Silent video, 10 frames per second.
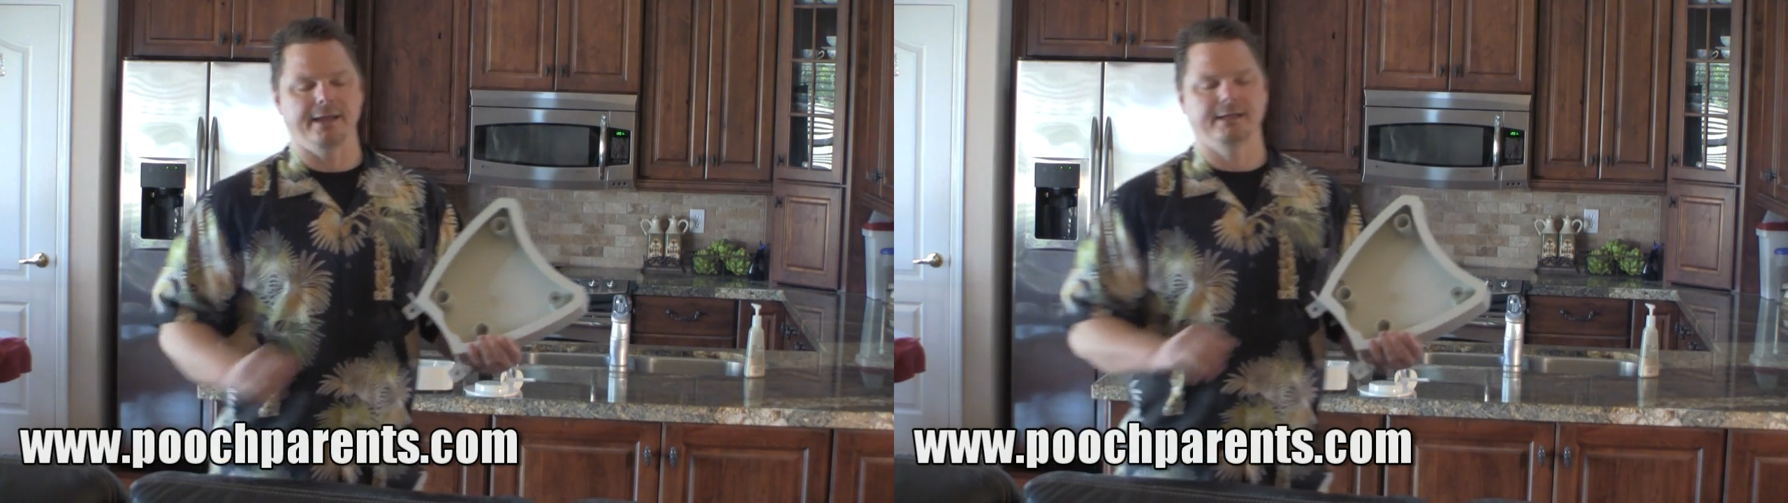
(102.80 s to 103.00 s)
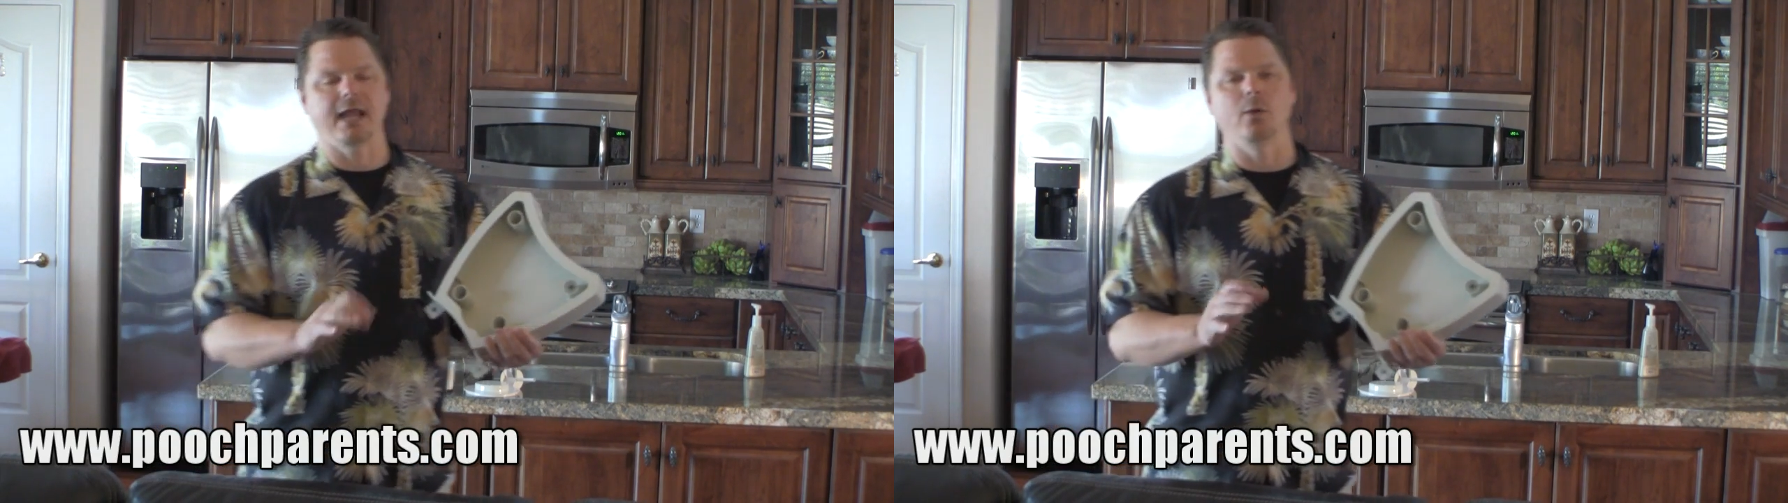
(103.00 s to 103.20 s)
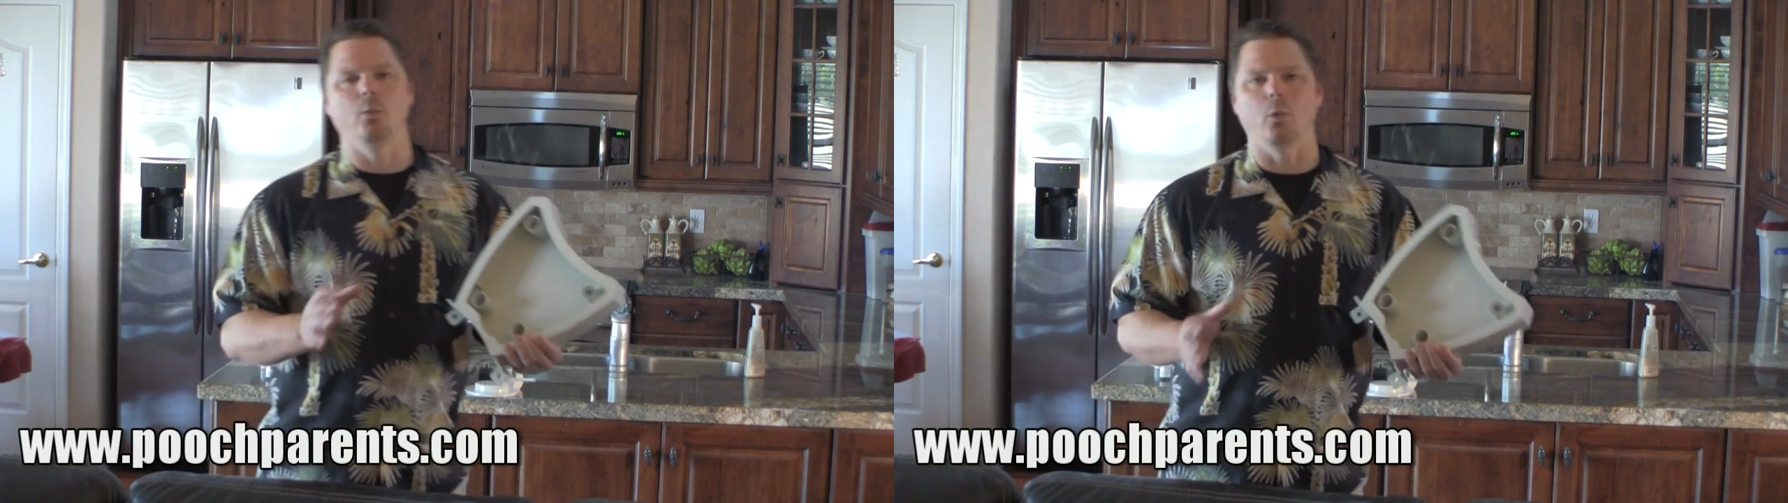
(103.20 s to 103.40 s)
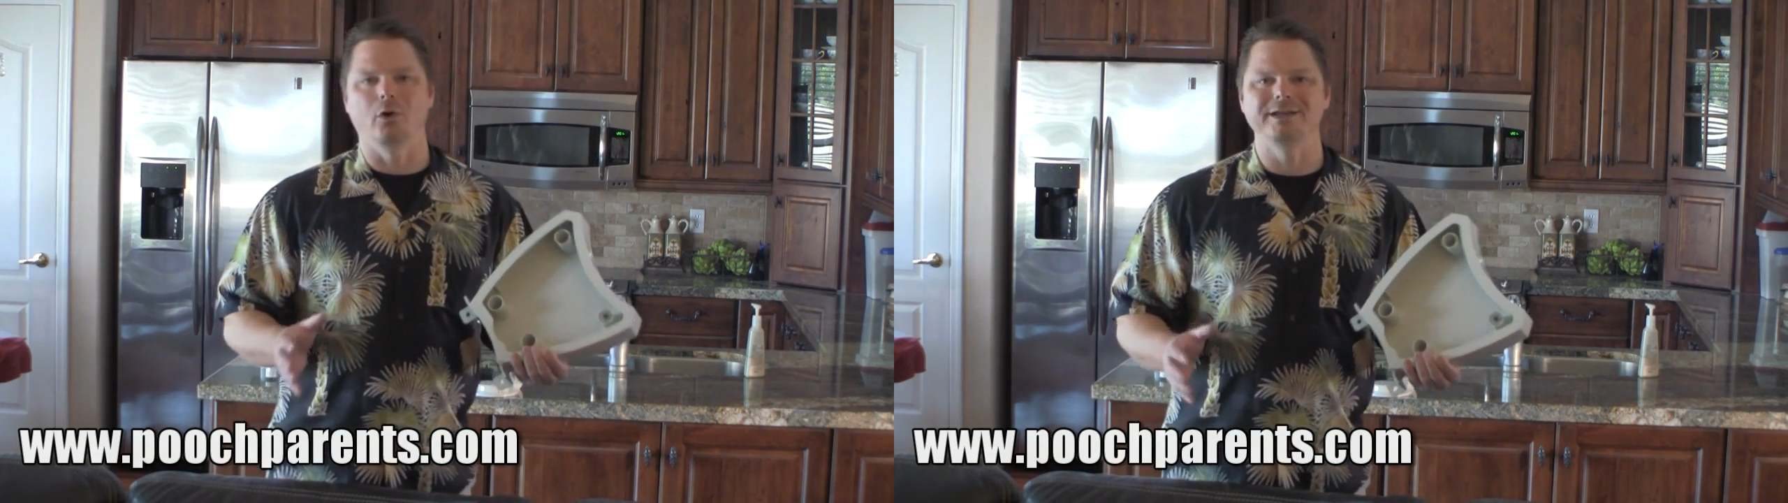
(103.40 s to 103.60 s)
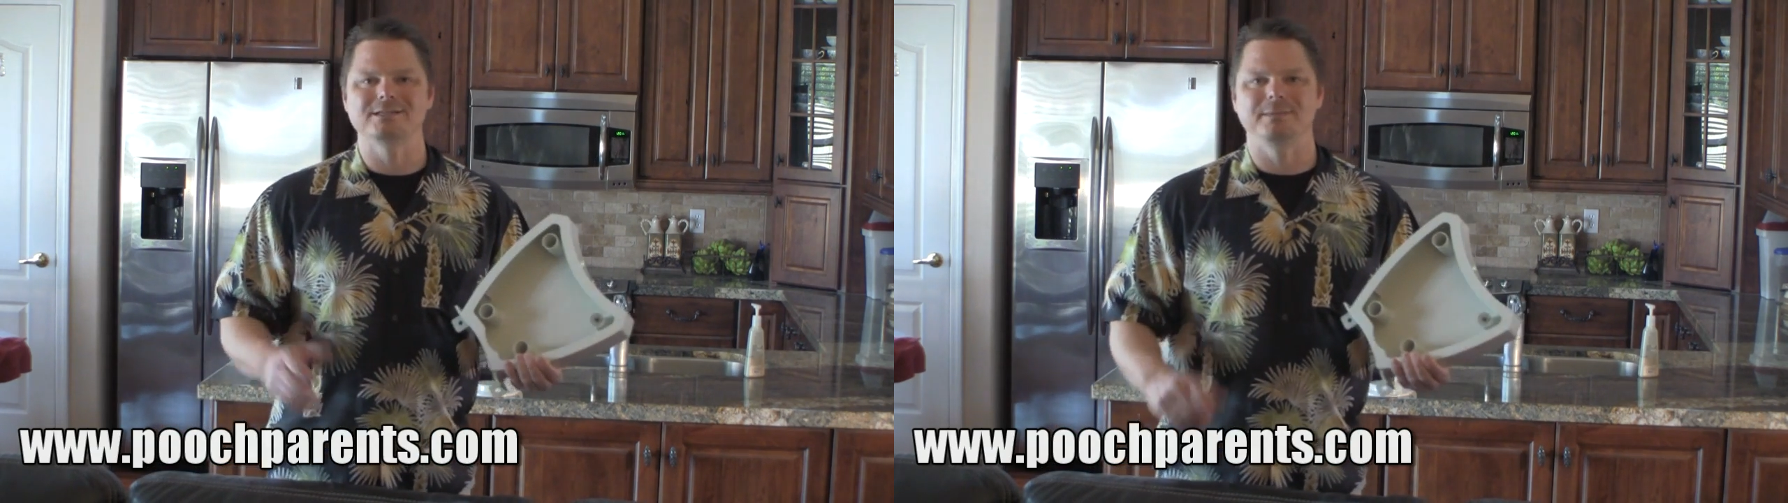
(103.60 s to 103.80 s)
it kind of
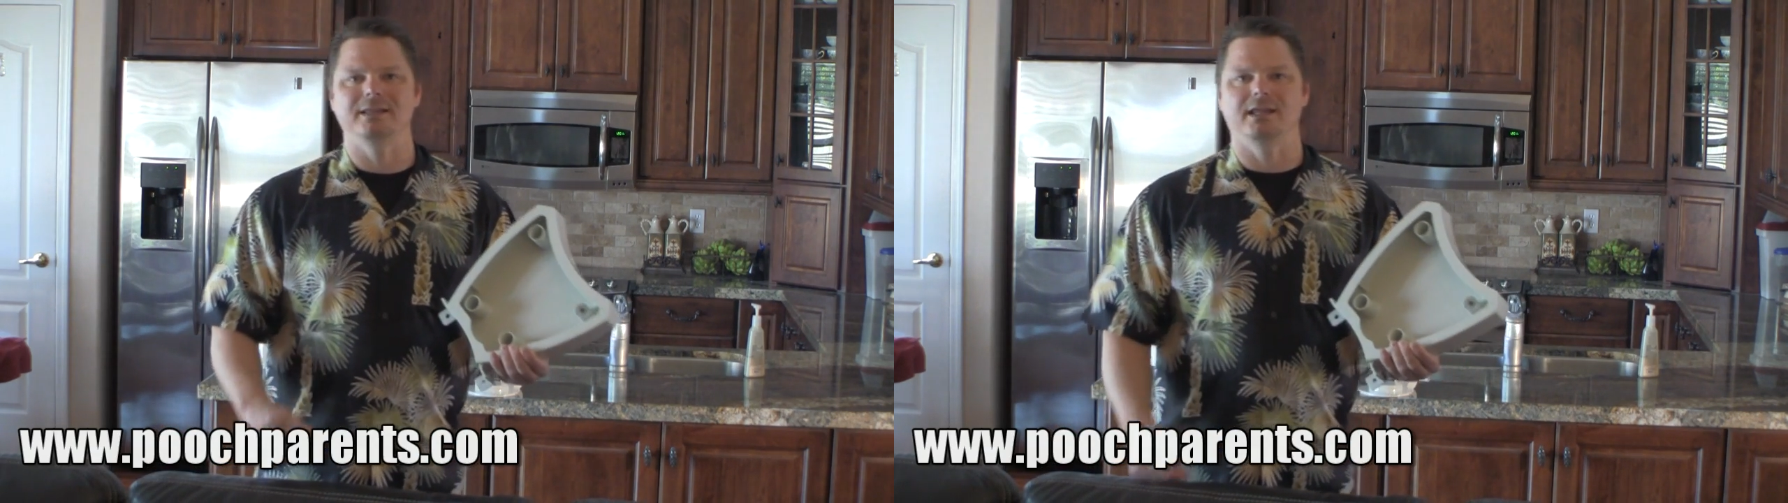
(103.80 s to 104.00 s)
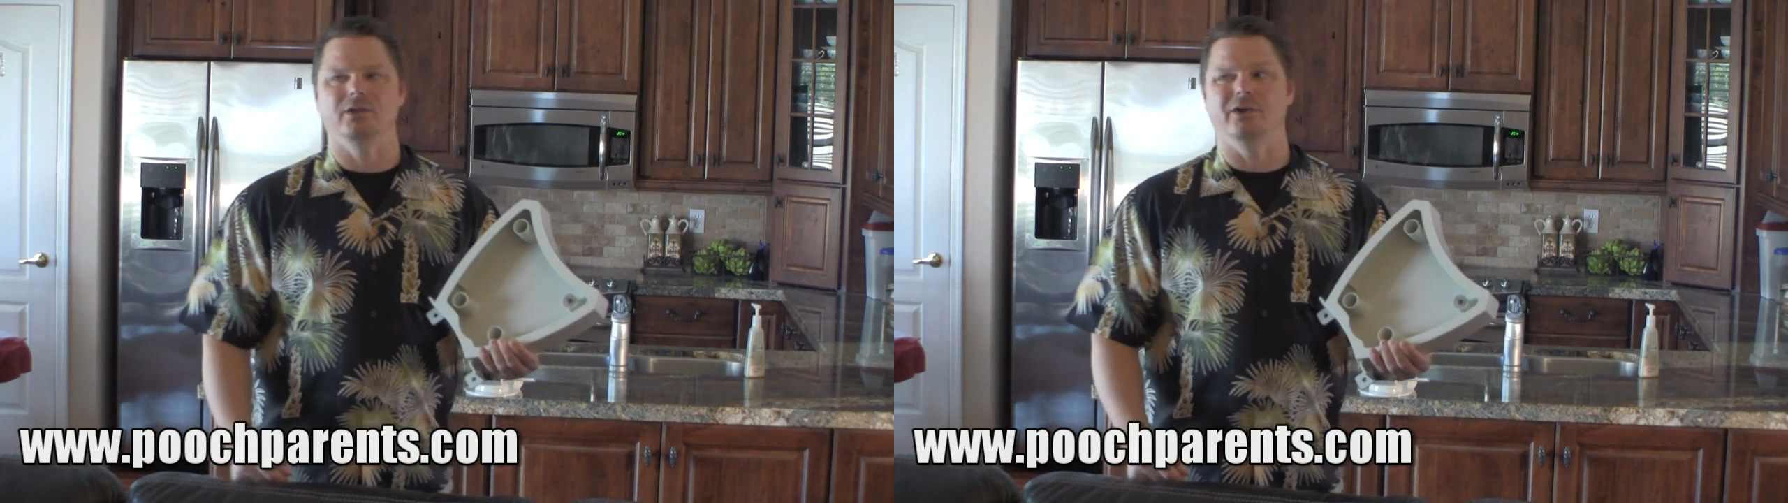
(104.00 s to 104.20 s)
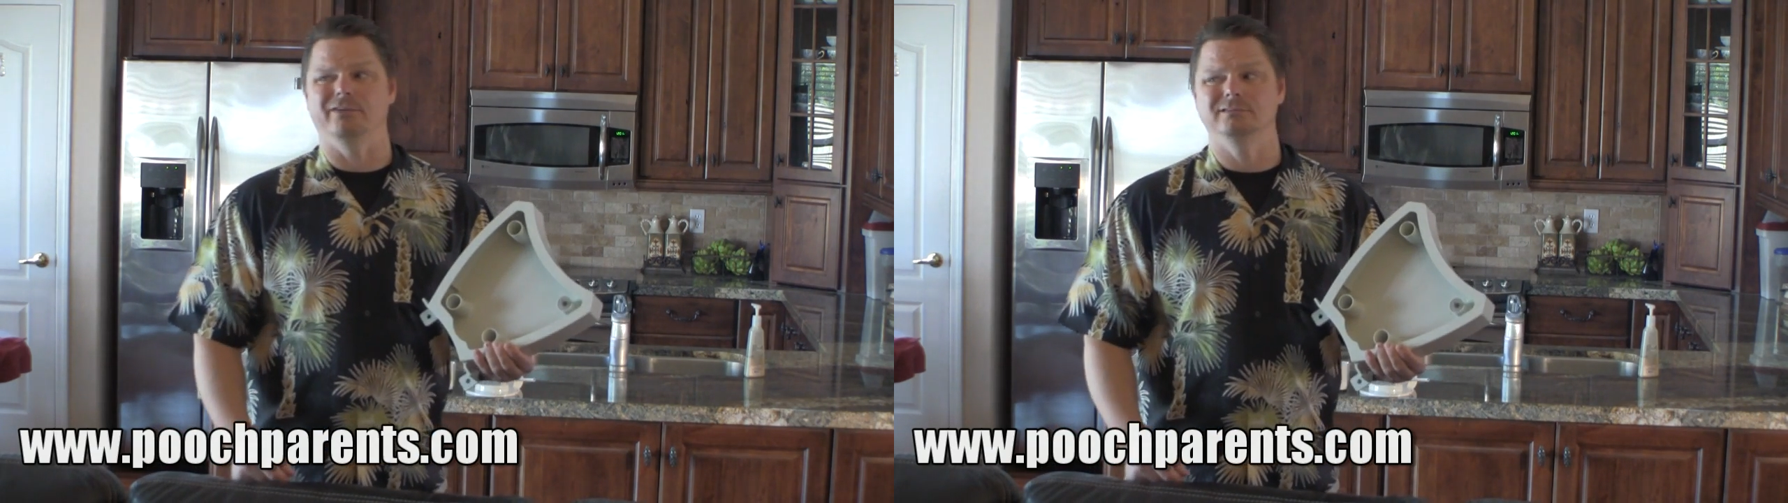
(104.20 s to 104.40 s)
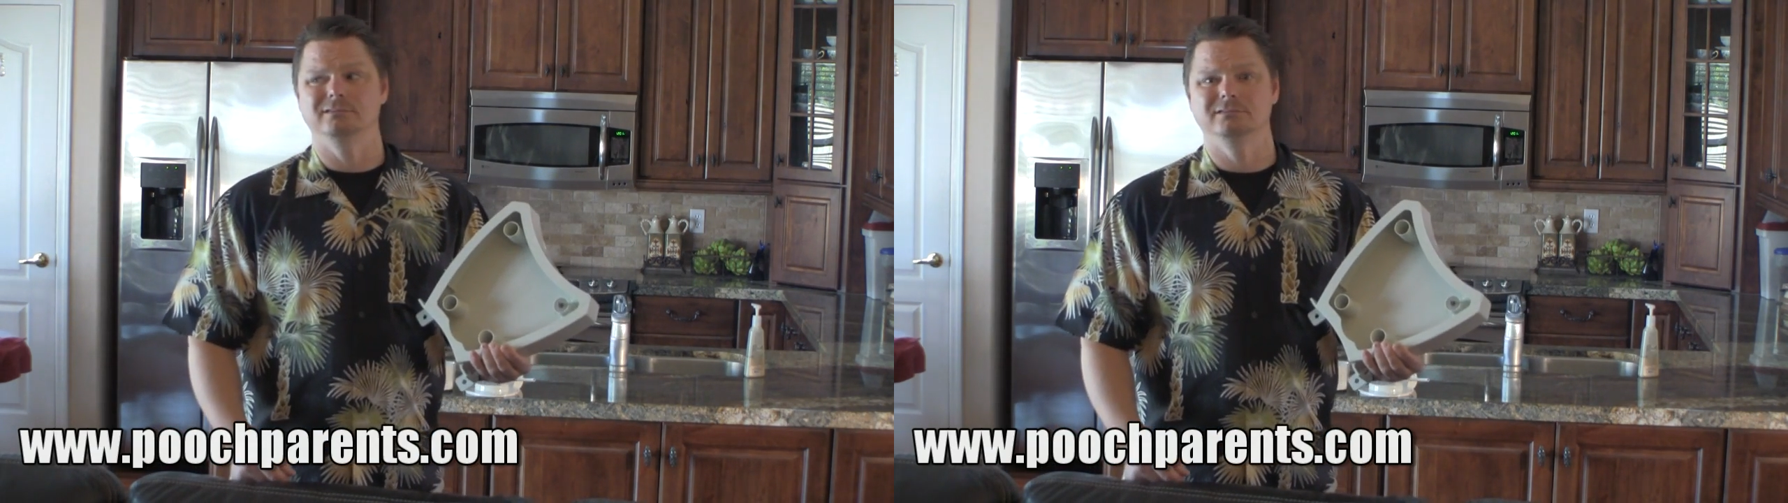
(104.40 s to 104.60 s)
worries me that he'll go,